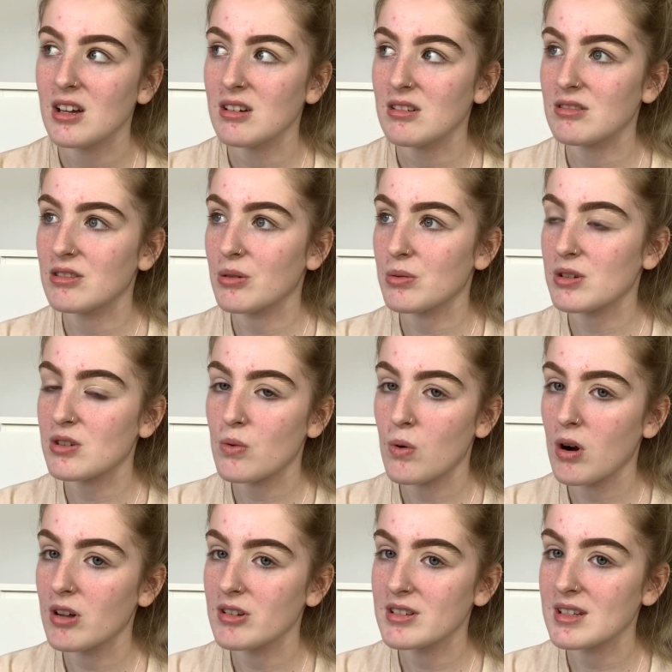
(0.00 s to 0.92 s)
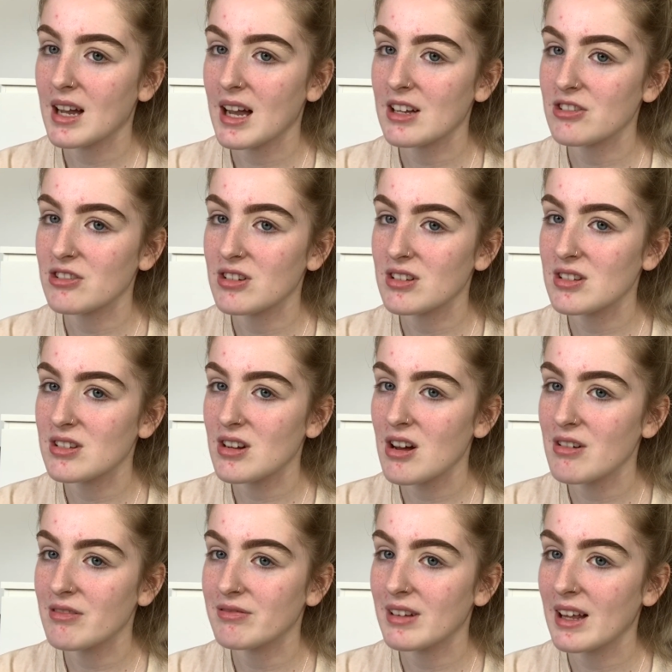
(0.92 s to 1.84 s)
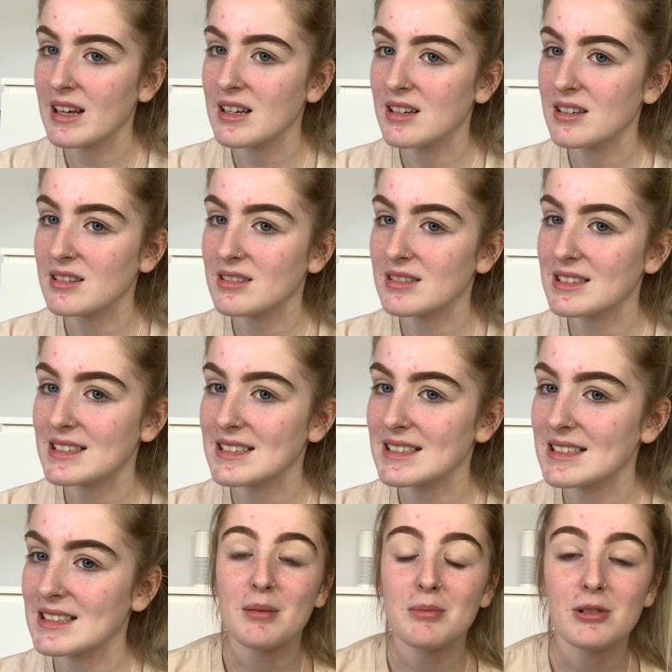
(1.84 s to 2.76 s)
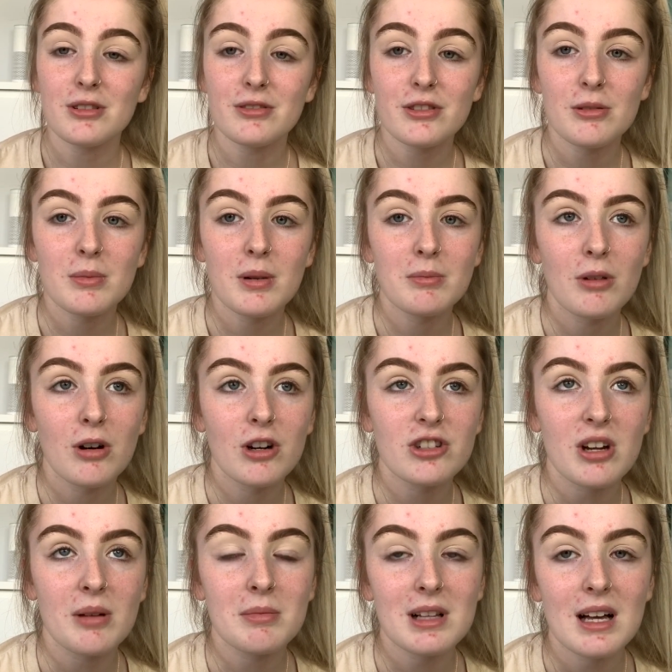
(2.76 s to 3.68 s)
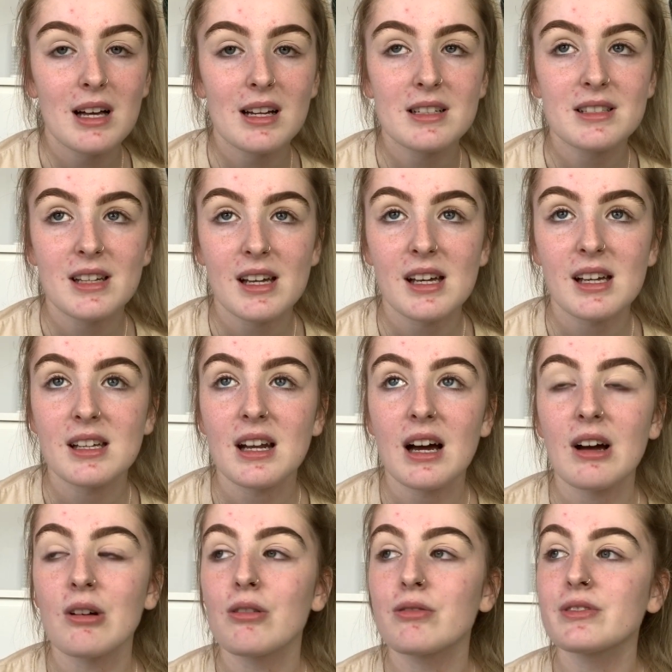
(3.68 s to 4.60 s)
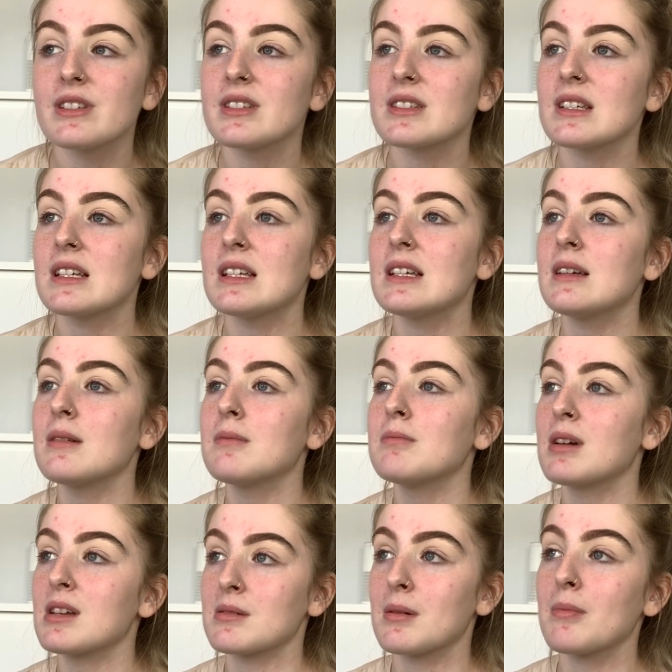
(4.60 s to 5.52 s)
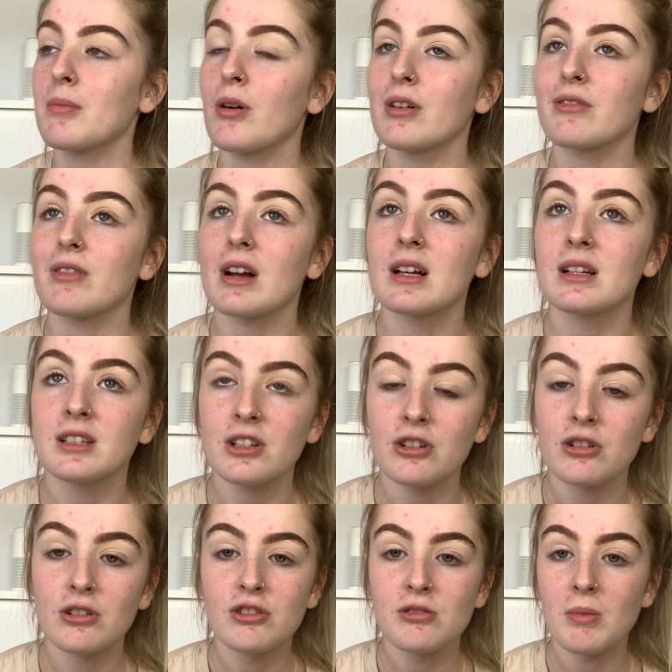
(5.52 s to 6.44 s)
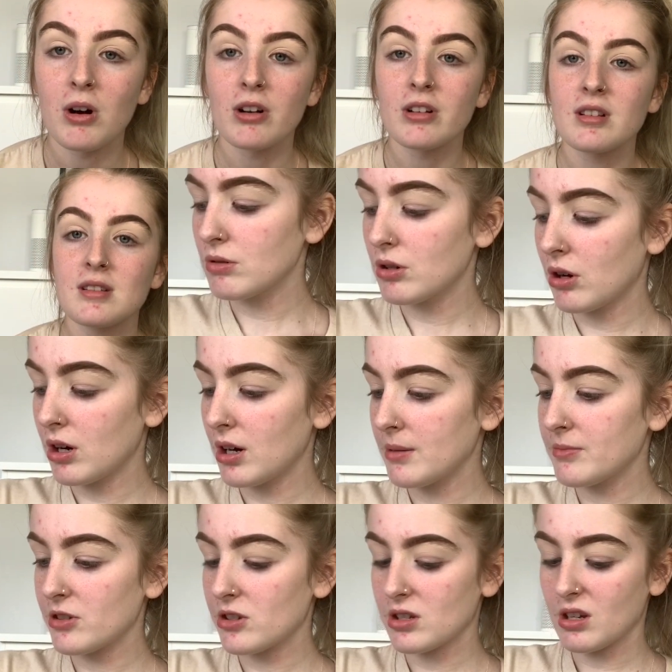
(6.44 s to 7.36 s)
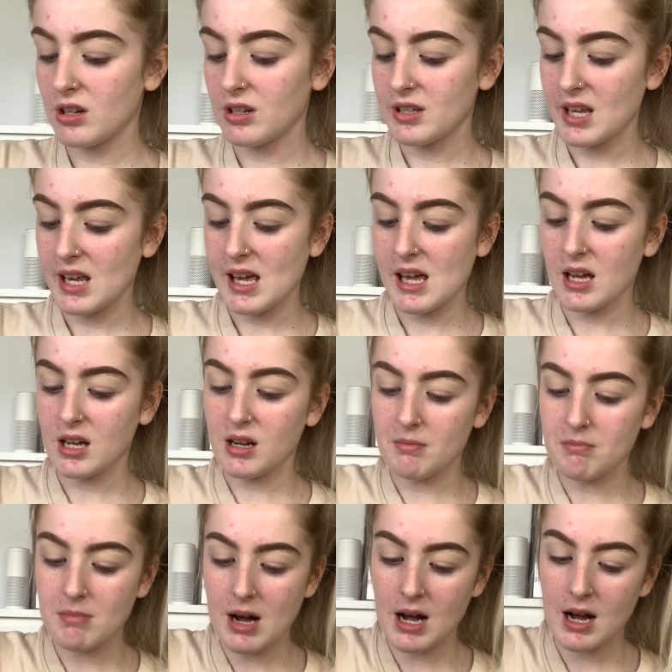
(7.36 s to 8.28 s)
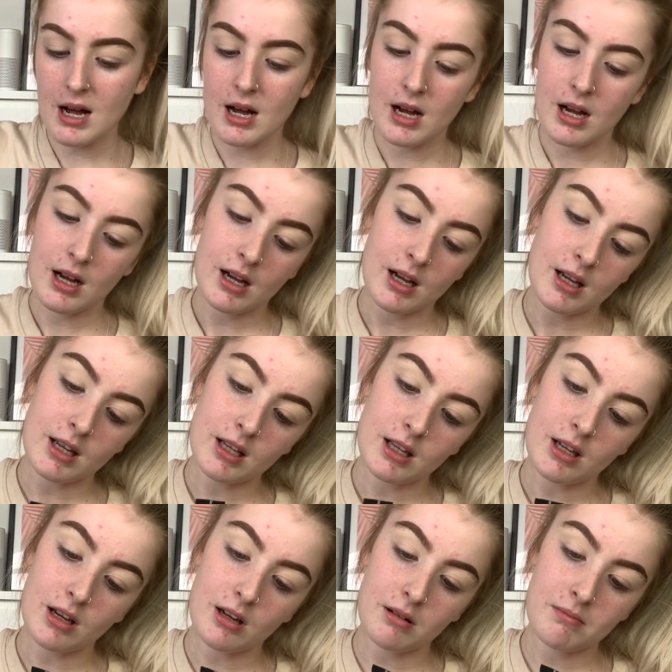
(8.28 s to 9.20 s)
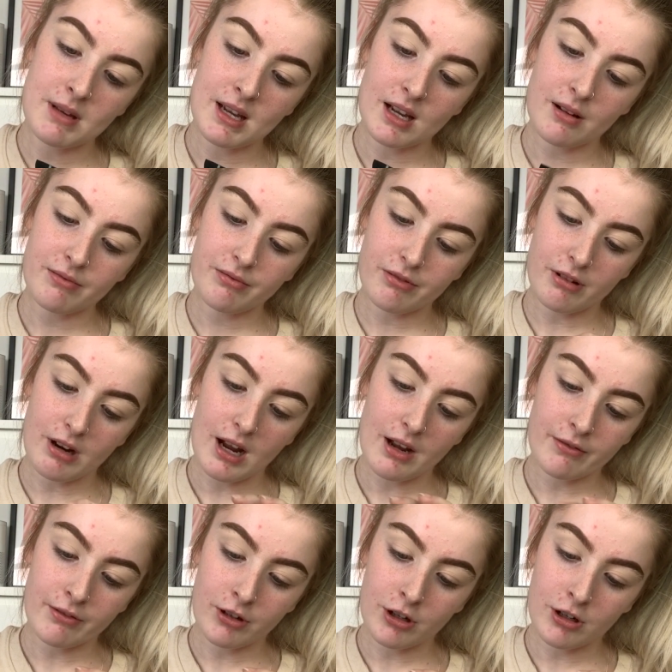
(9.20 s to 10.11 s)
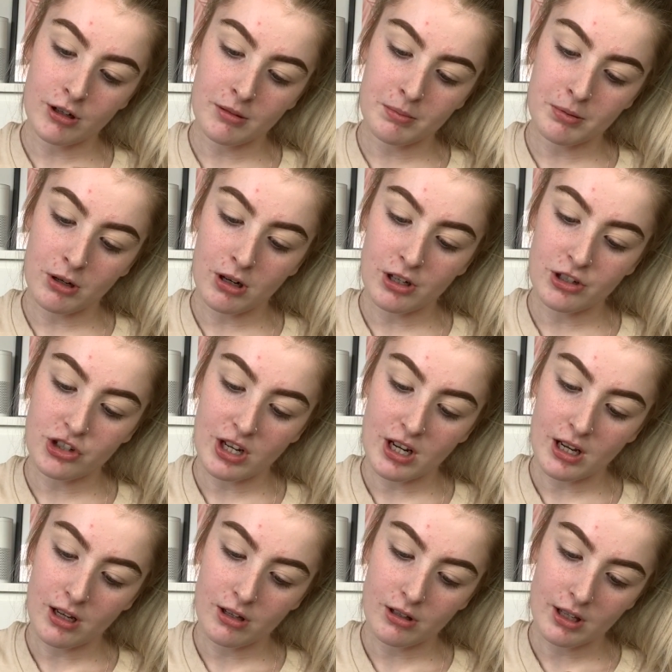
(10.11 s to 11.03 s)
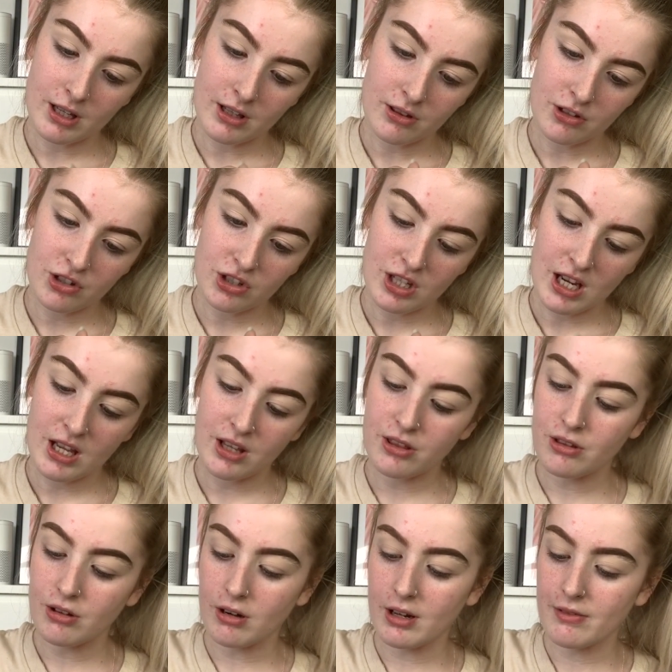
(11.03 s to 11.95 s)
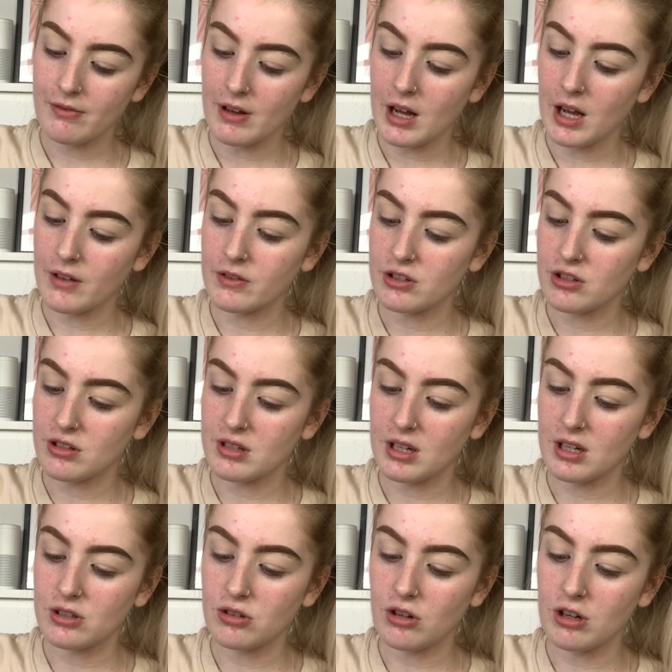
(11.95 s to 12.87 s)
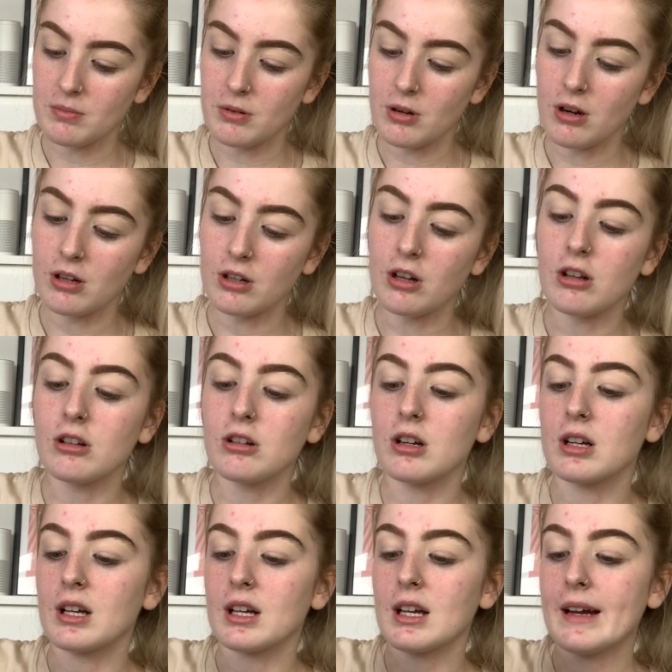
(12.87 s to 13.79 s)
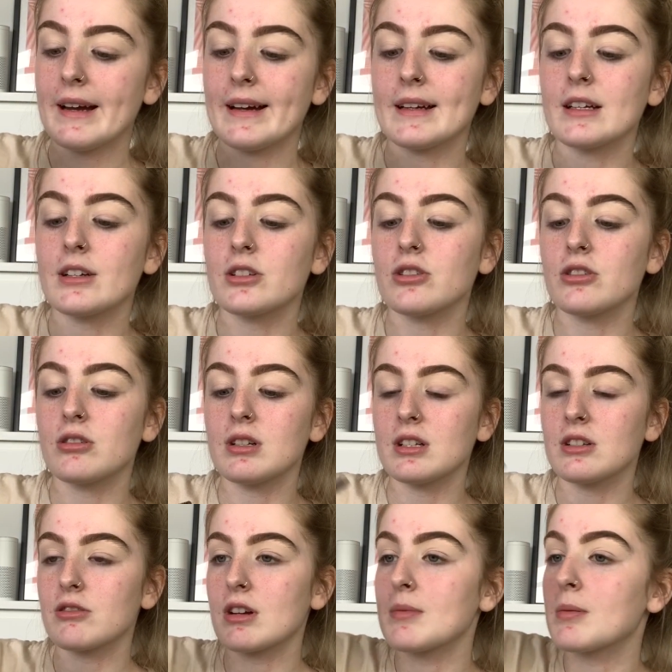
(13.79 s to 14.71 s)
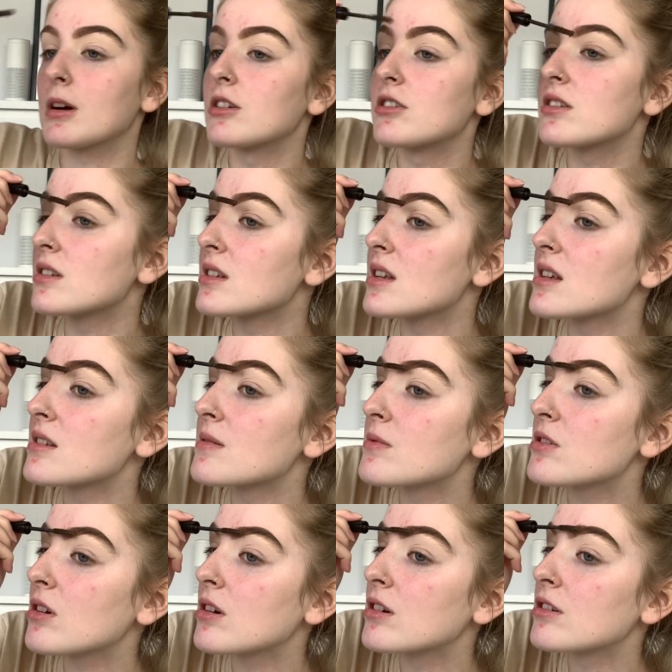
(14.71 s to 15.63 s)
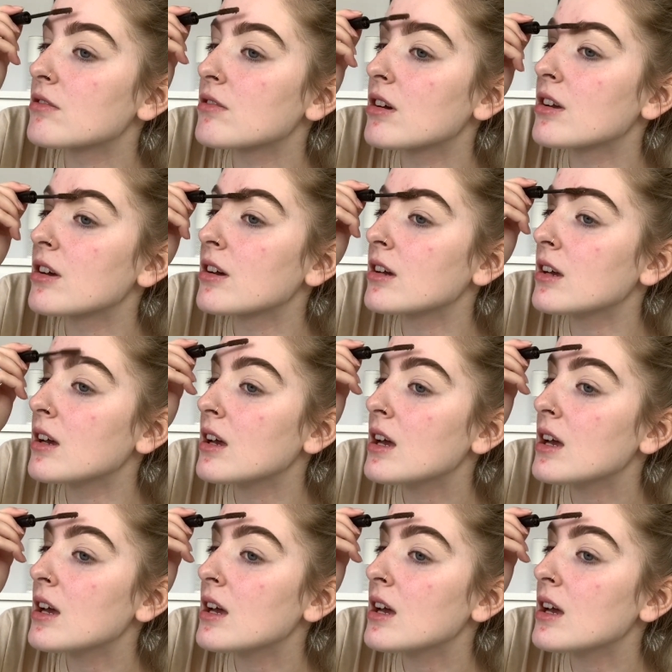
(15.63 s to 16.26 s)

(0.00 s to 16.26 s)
there were squirrels in the kitchen and stuff. Like I moved home in March. I'm glad I did. I obviously miss my boyfriend huge amount. But now I'm just going to take my Makeup Forever brow gel in the shade 35. It's just like a dark brown colour, and I kind of do need to repurchase this. I'm starting to run out.